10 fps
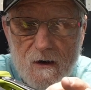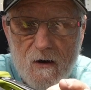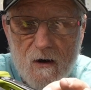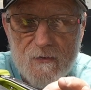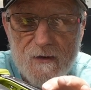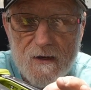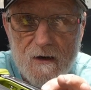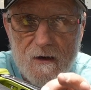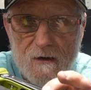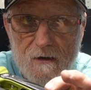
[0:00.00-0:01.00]
on the
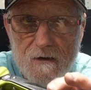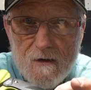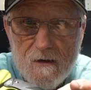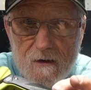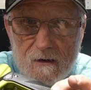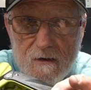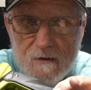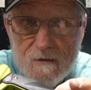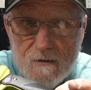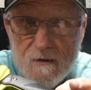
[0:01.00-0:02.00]
I
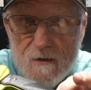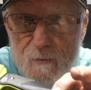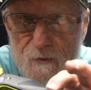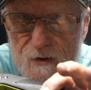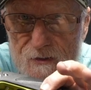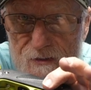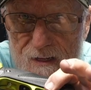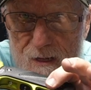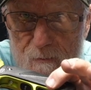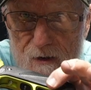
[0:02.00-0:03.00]
hope you can see
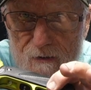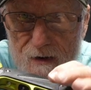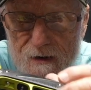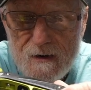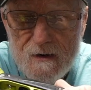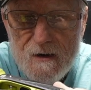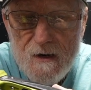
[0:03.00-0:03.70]
that button right there.